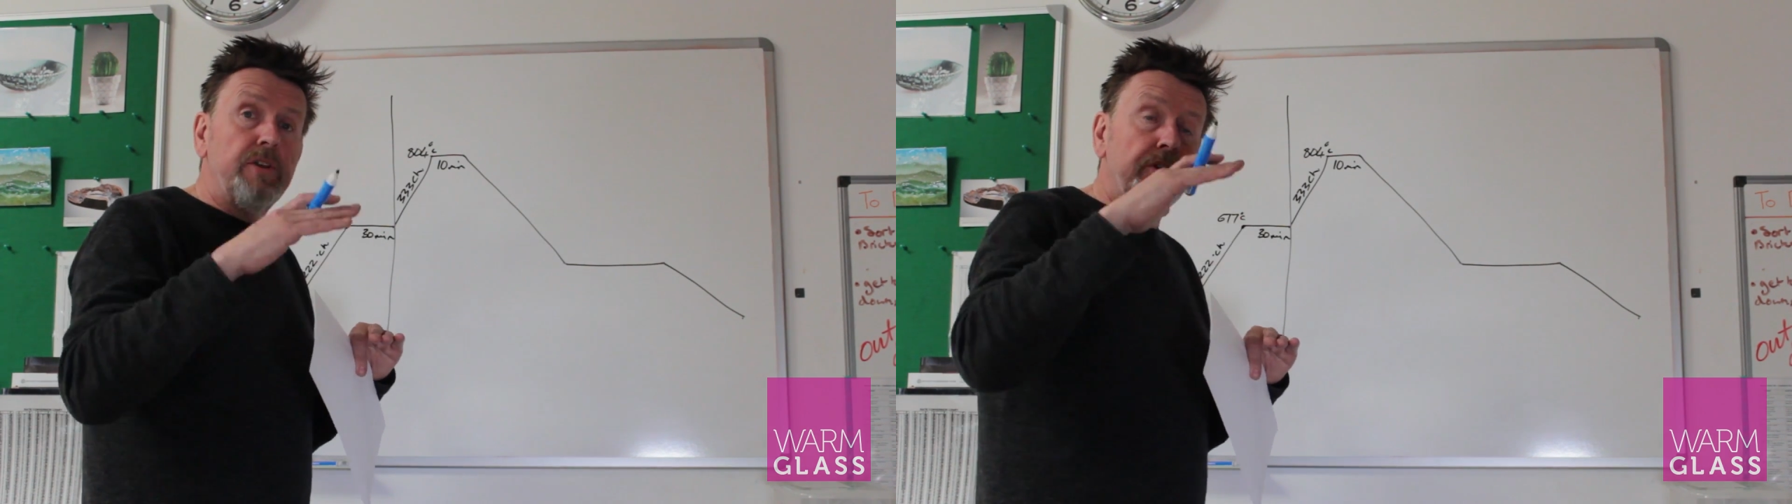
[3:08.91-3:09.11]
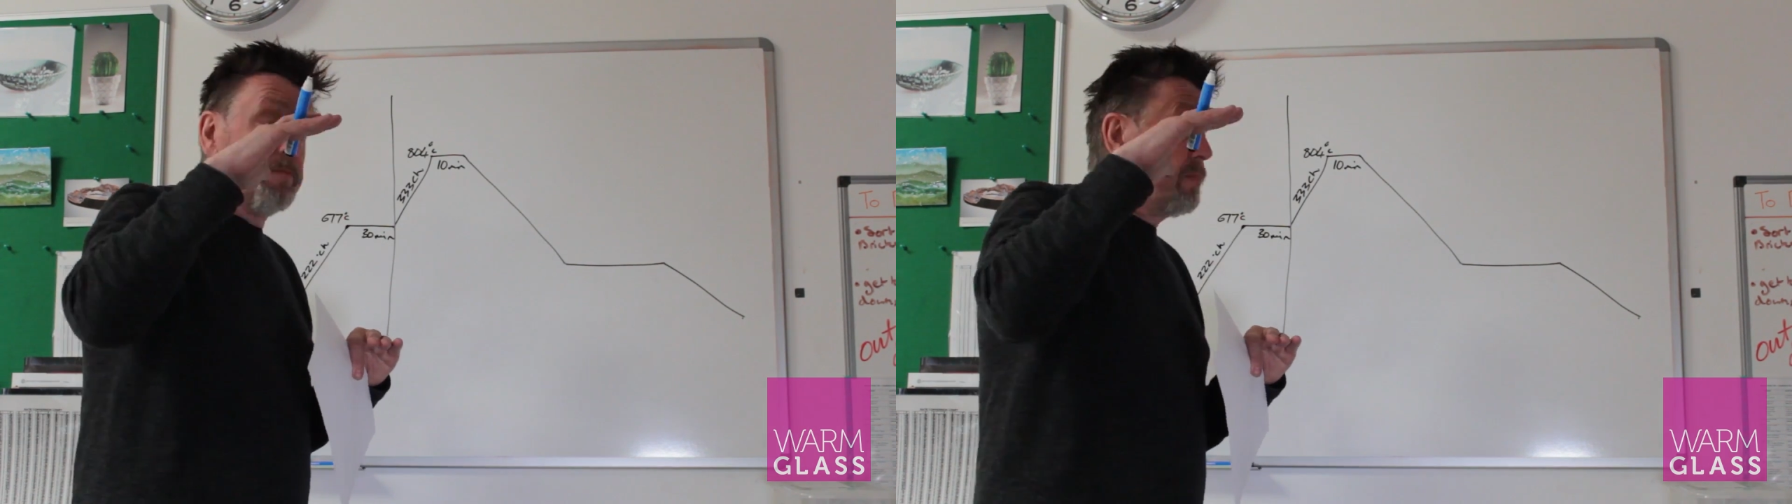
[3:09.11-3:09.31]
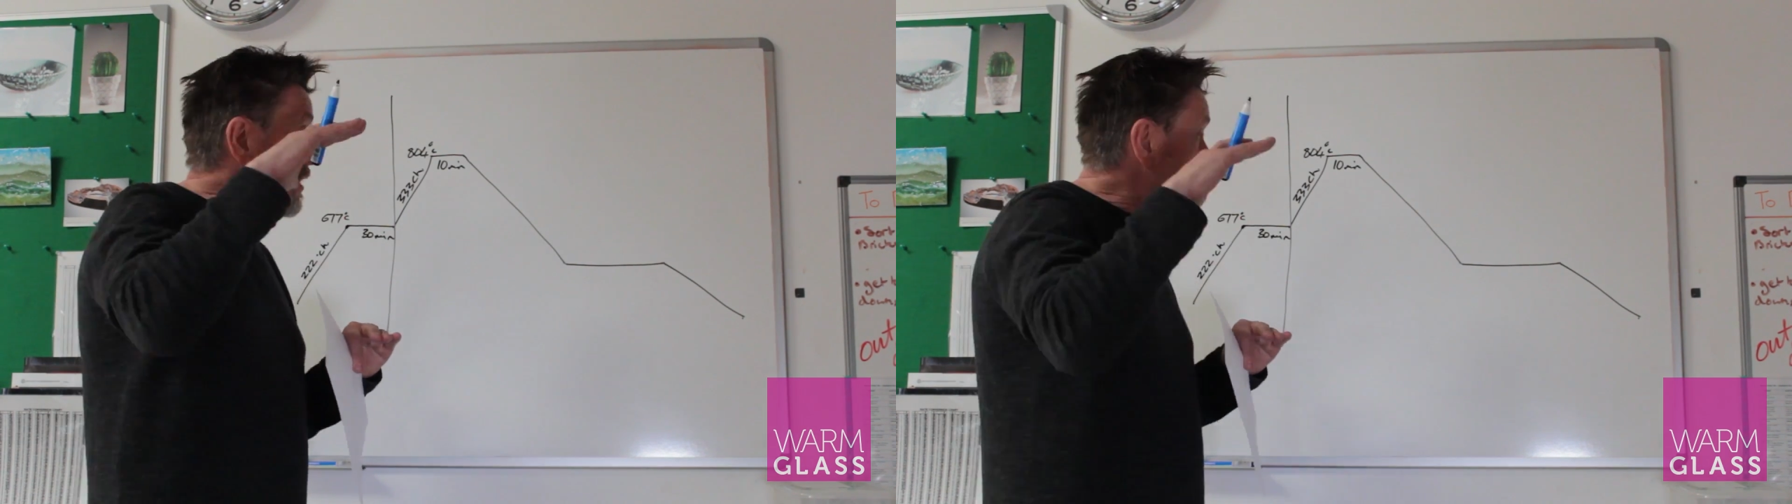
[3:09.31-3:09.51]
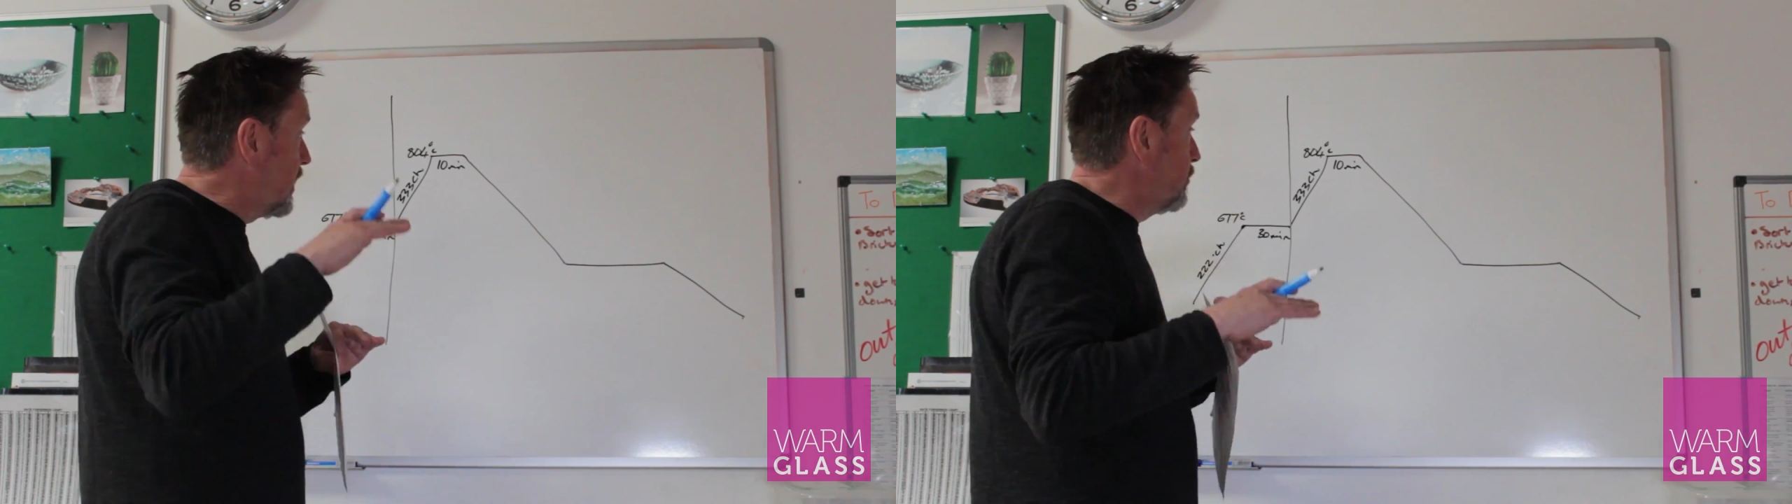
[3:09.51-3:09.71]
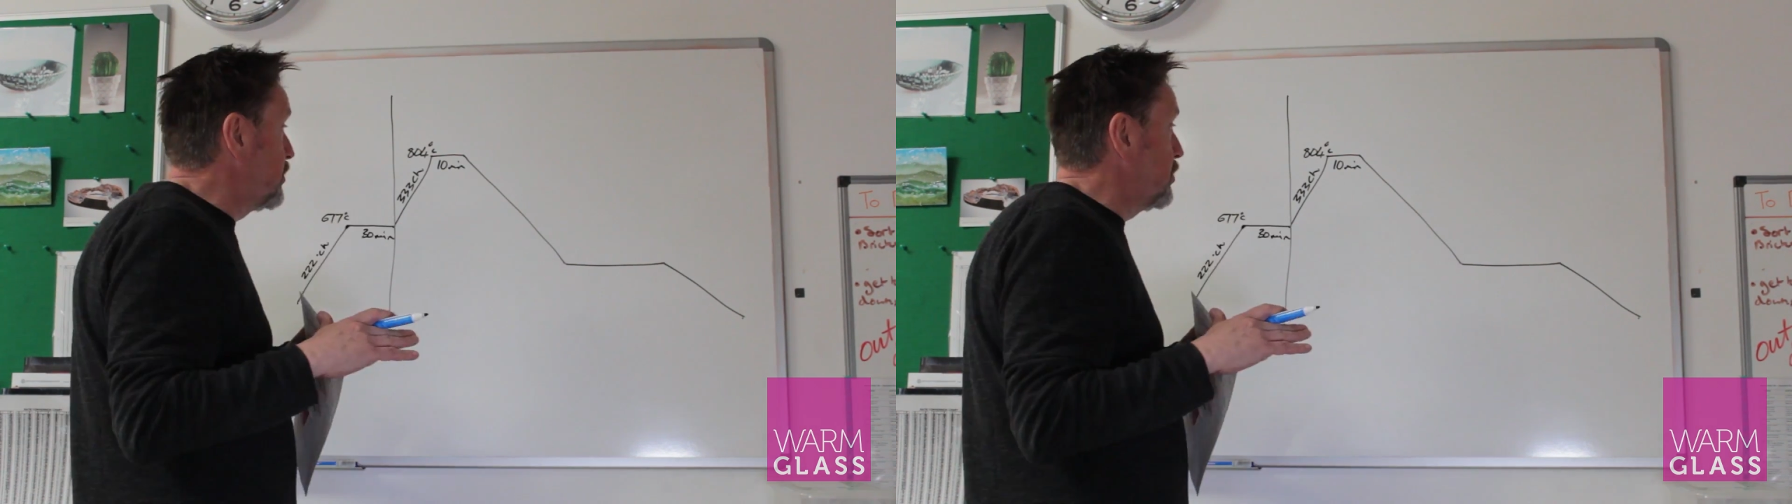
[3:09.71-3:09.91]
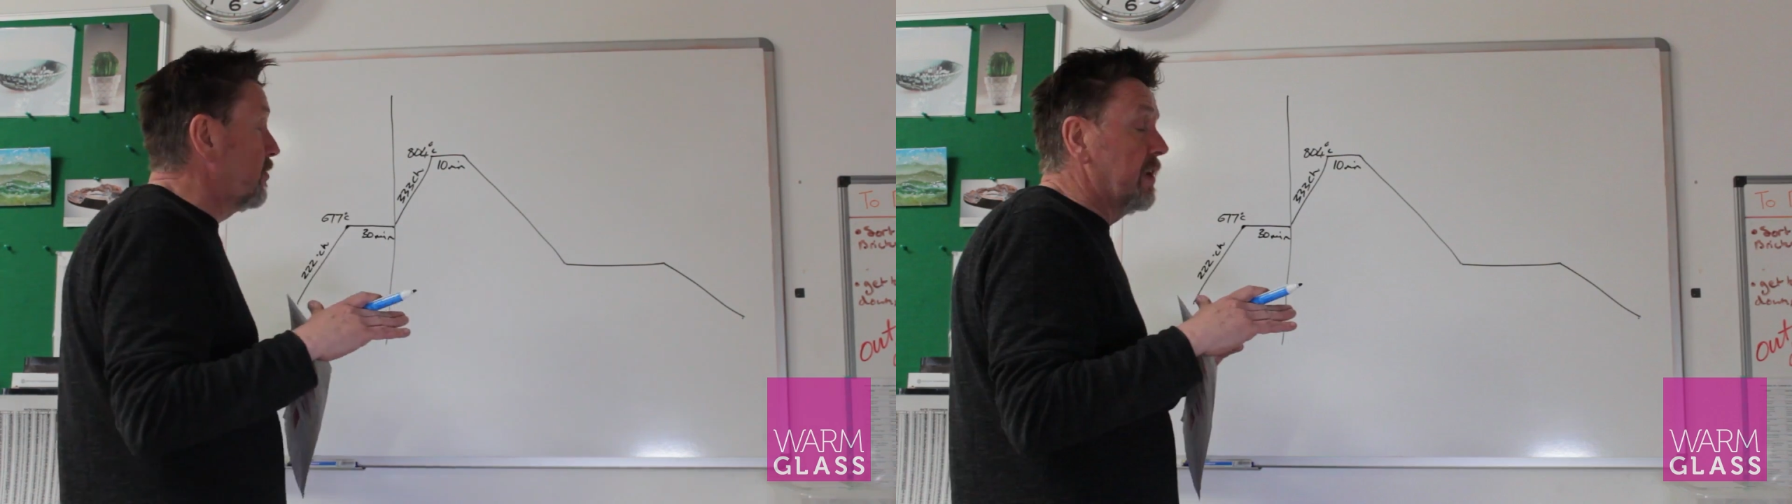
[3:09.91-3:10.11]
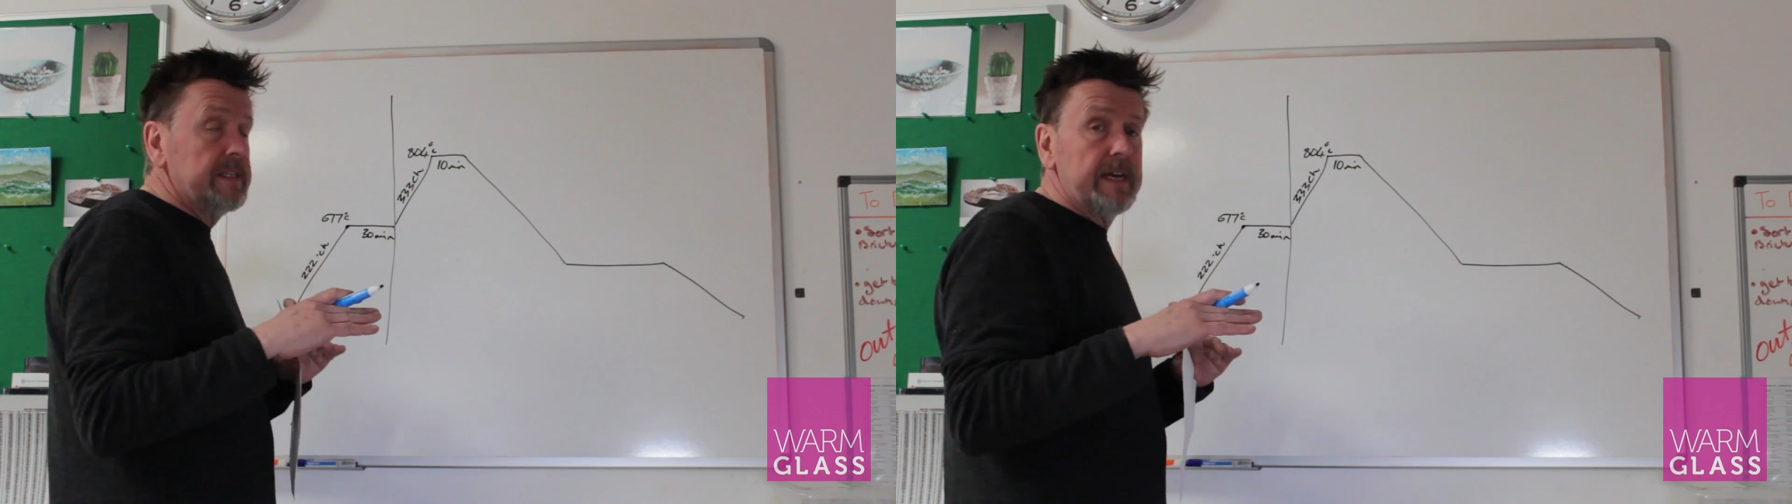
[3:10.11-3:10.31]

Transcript: you can bring the temperature right